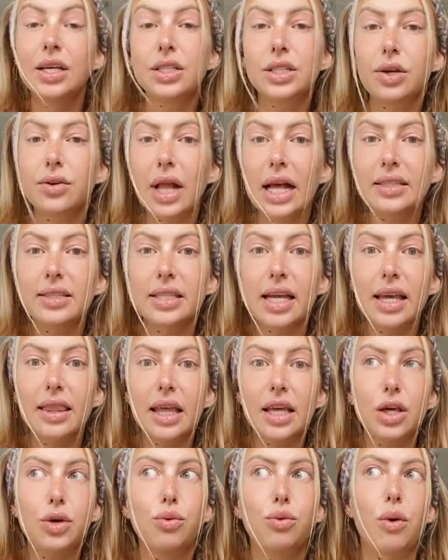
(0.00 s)
So let's say
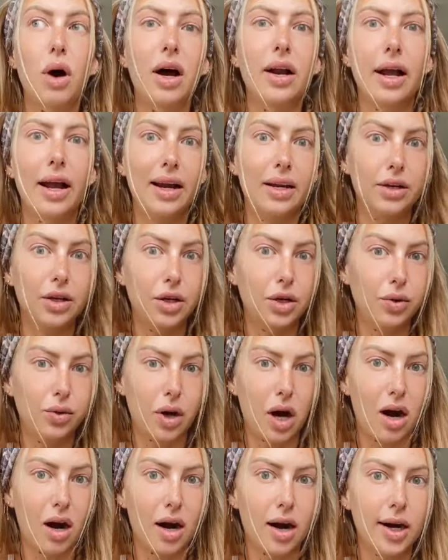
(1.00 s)
that you want a new
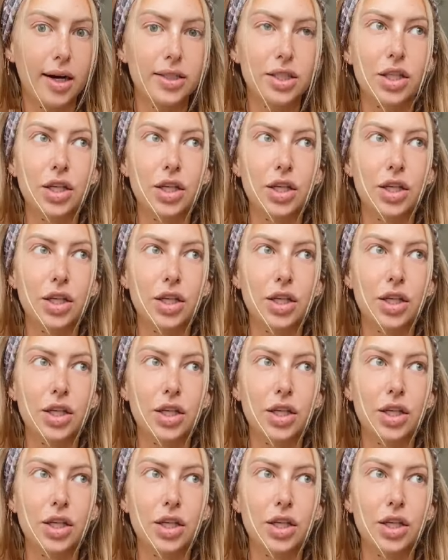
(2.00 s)
car.